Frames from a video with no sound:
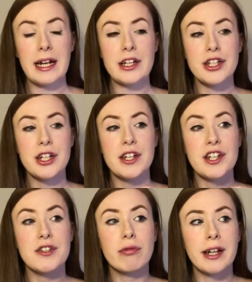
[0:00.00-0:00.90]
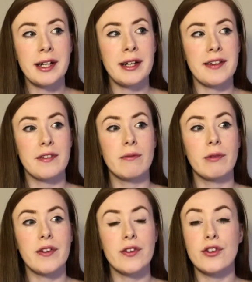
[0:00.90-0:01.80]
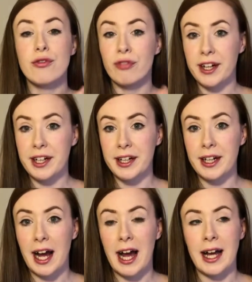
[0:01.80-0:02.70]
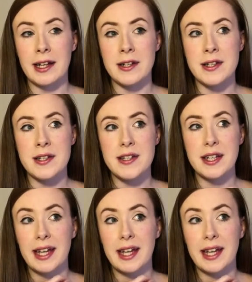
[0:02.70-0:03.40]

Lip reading: she's written it with such vigor and